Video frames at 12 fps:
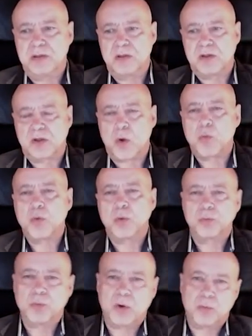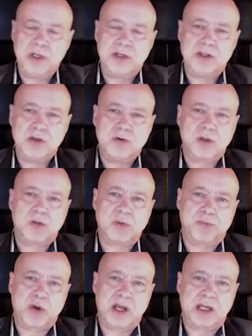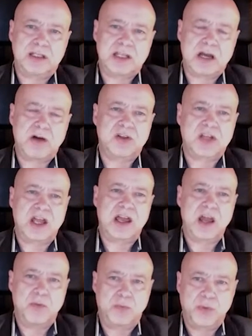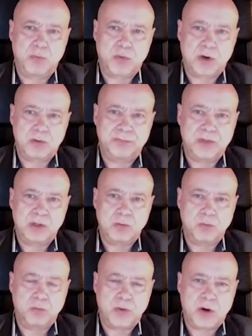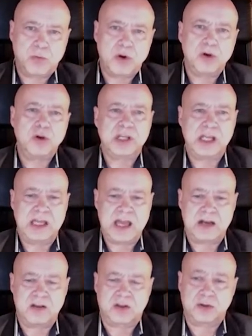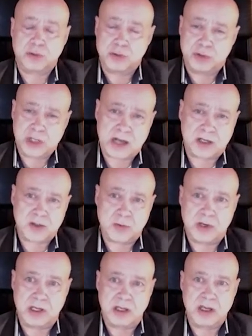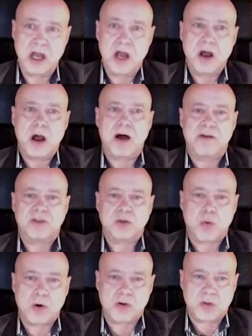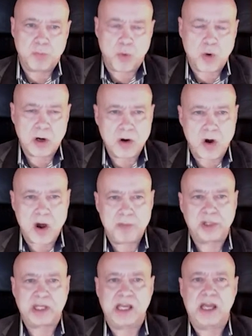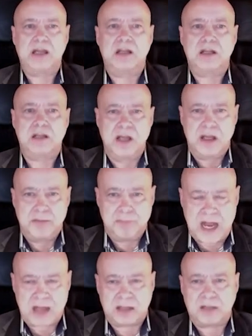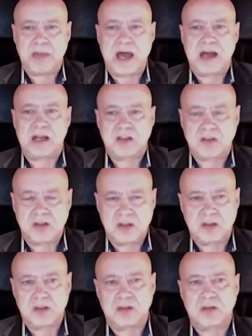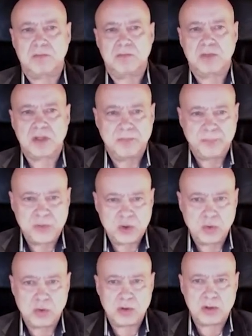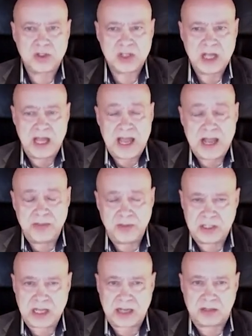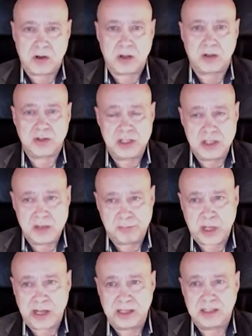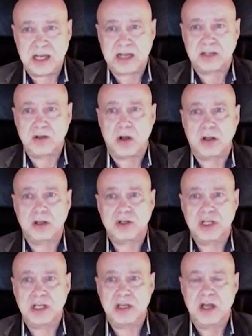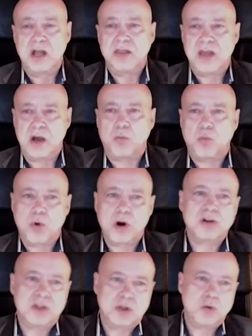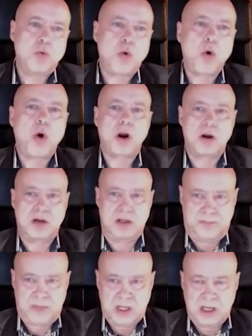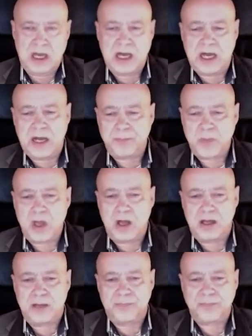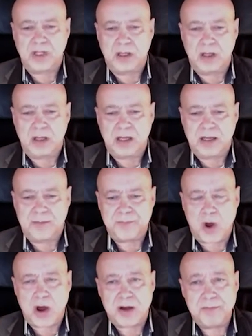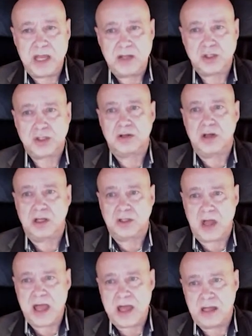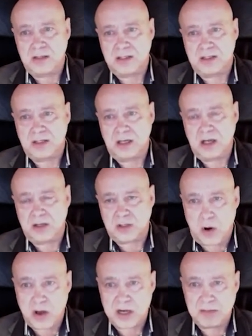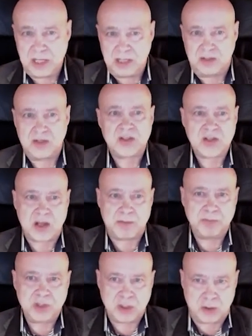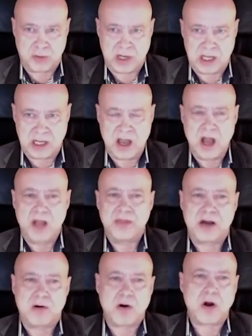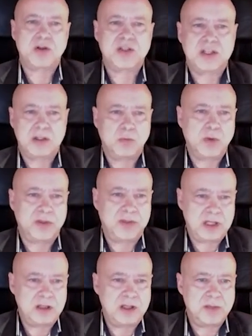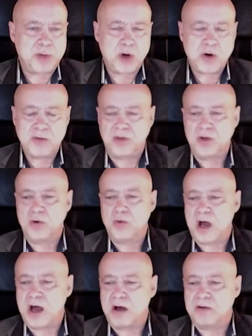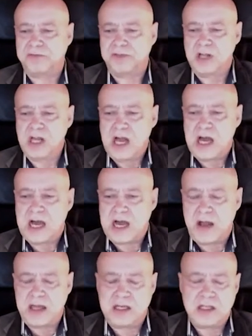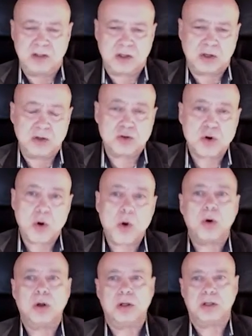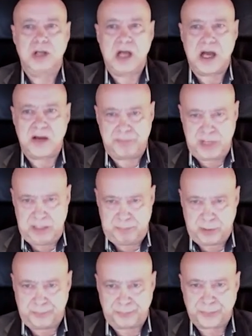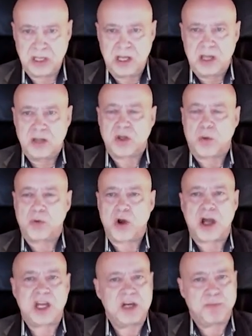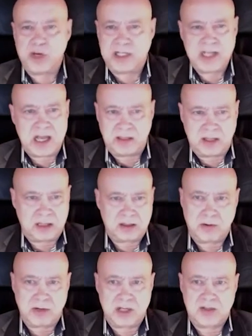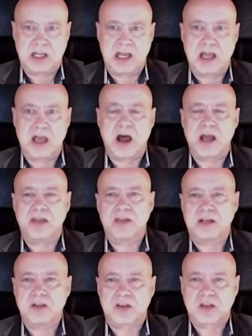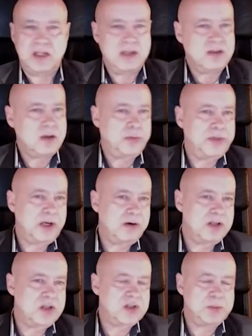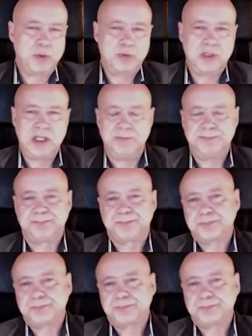so what we do is we break it down and say, hey, what we're looking at is a trajectory towards more complicated mathematics systems, tools, and the technology, the applied technology that work toward um, um, automation and autonomy to some degree, that are all still within the purview of and in the control of people. So we're not going to pretend that there is an AI that it's out there and it's spooky.